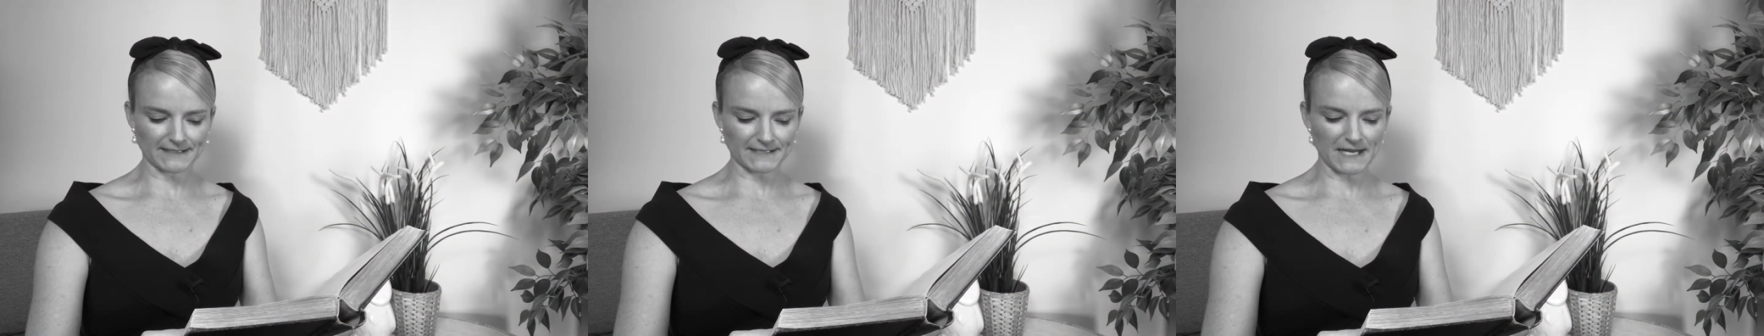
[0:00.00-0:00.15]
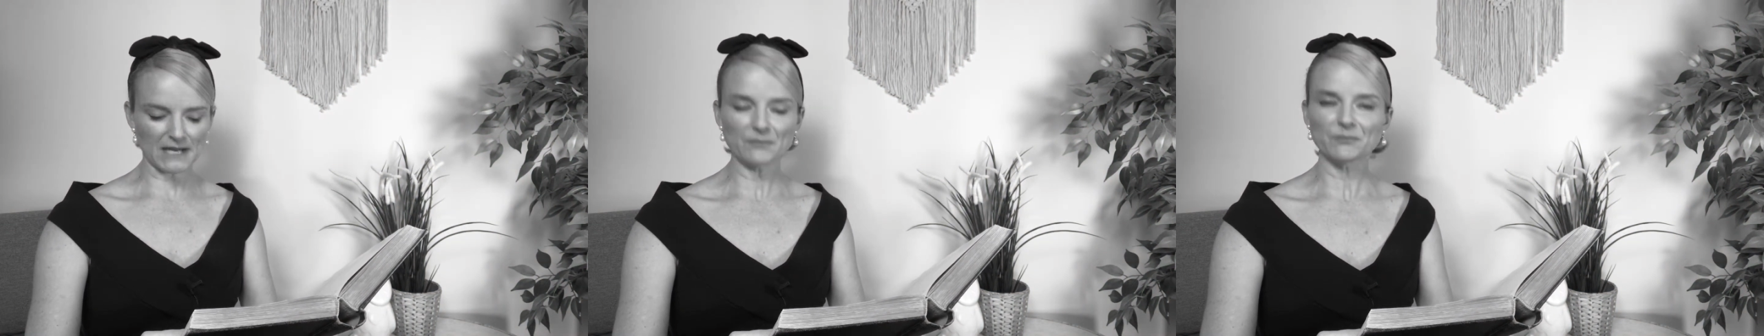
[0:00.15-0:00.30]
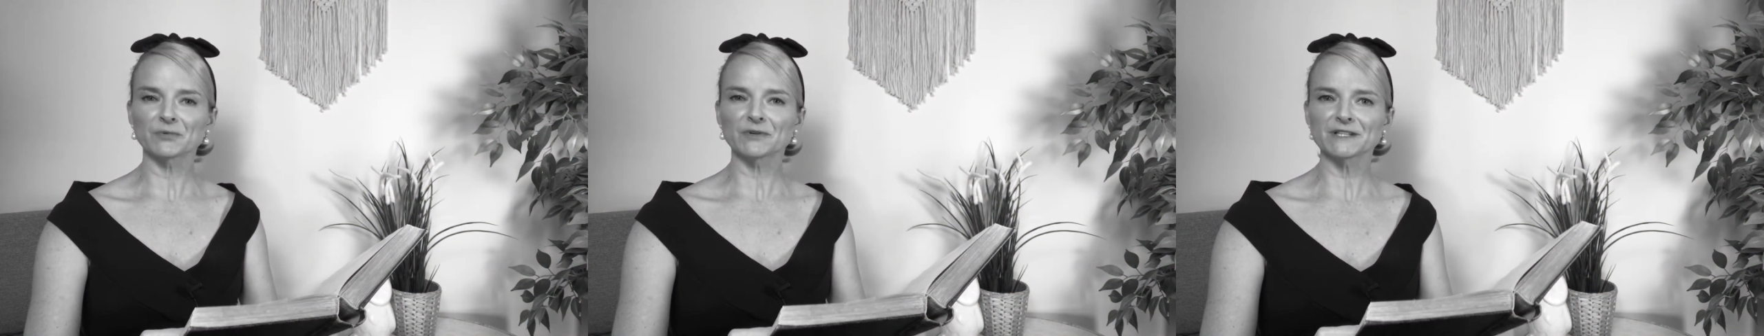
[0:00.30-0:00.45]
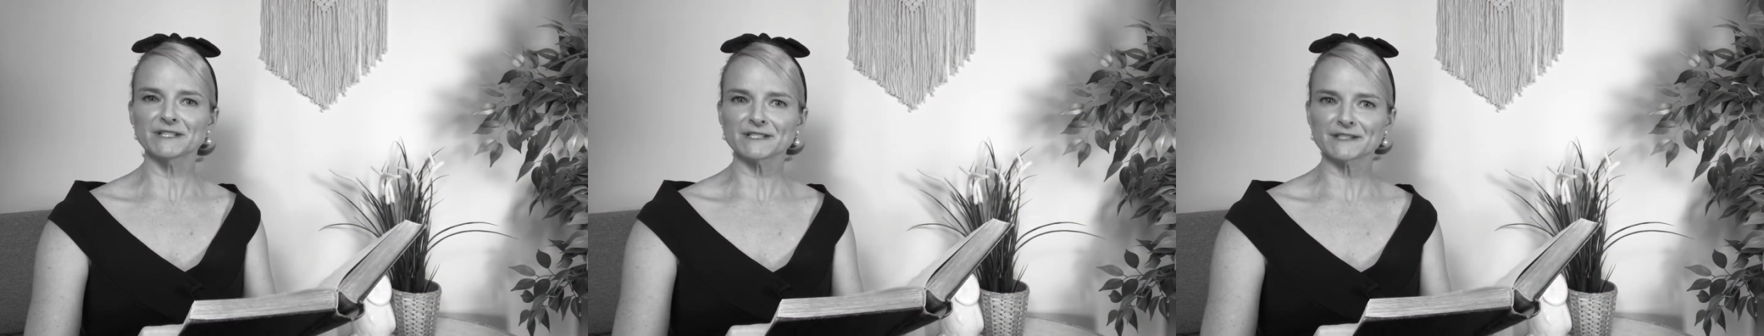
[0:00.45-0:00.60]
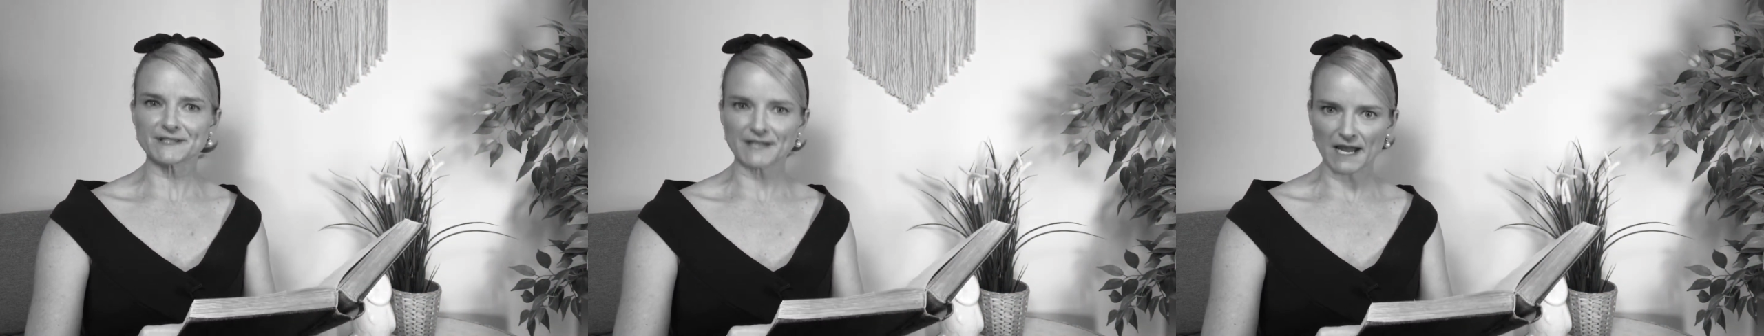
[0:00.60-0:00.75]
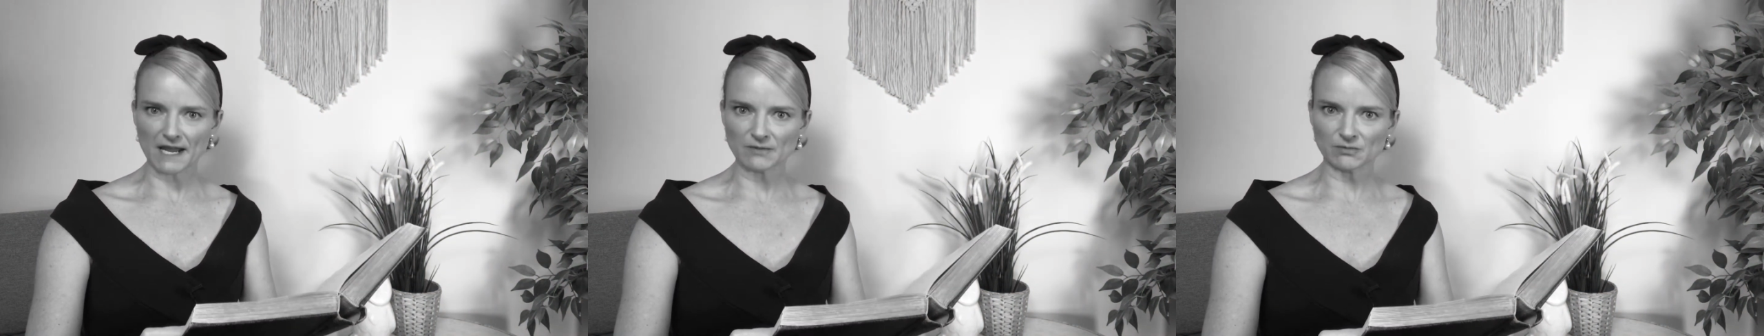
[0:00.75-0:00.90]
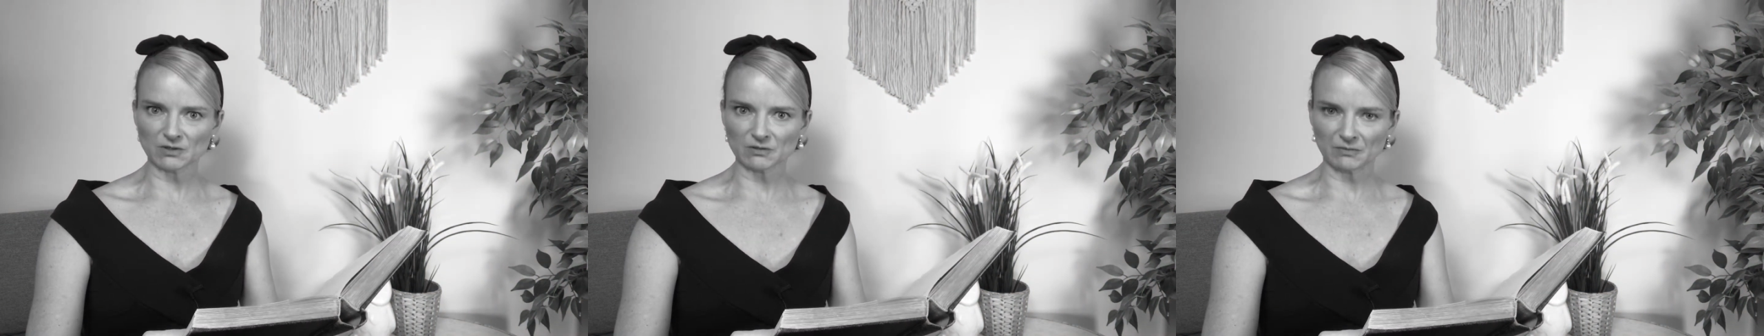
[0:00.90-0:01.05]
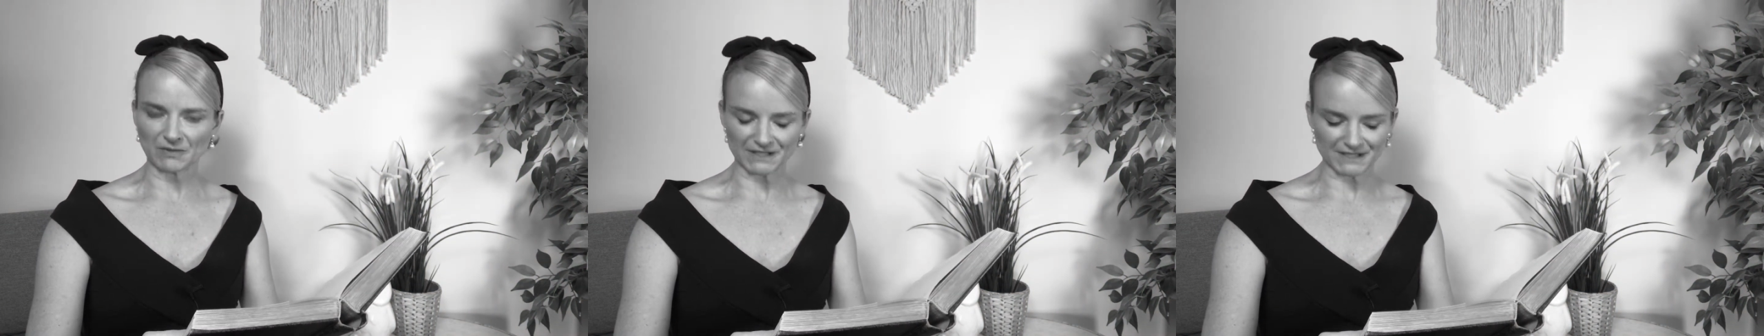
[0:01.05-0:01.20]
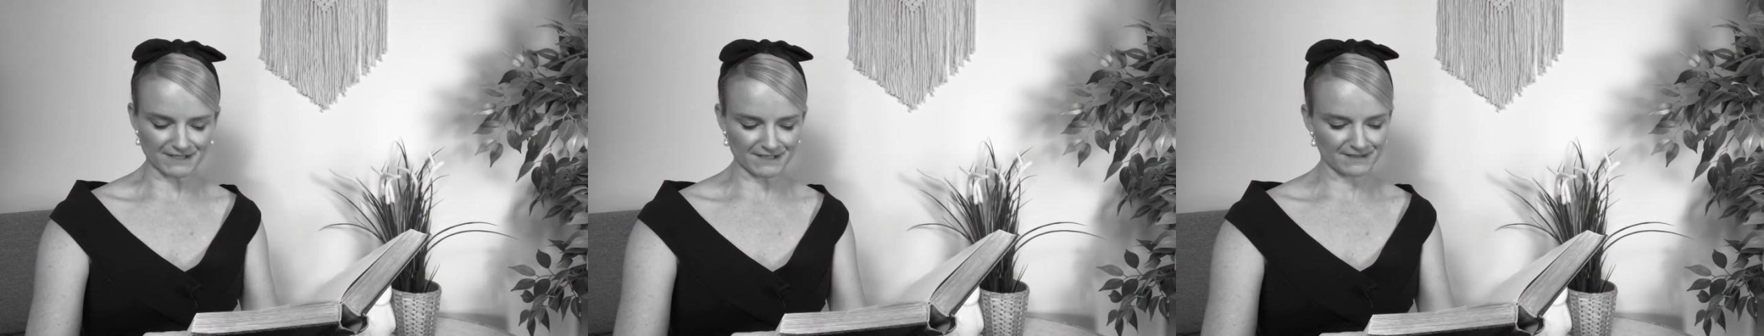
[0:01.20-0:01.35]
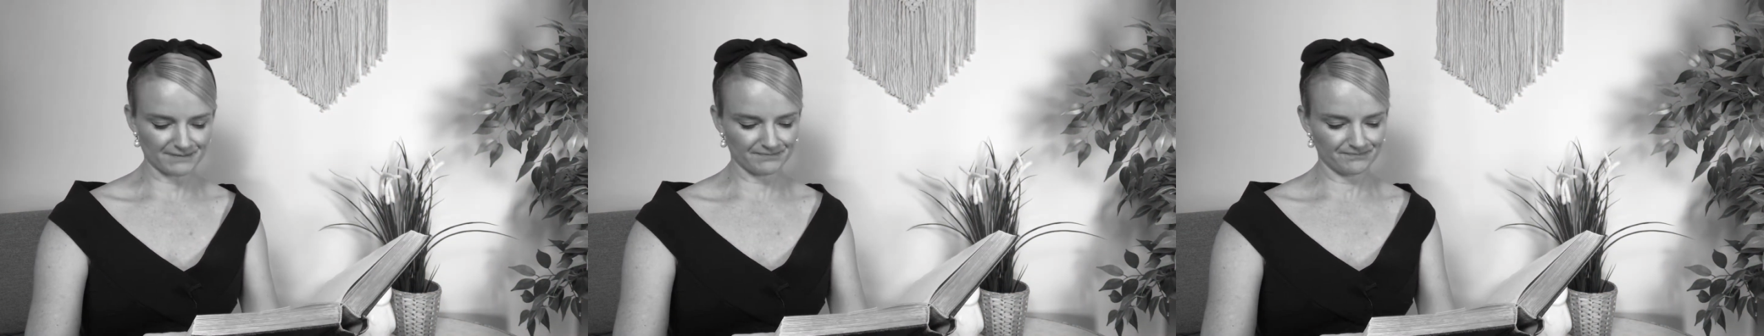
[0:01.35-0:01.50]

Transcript: temporary disablement.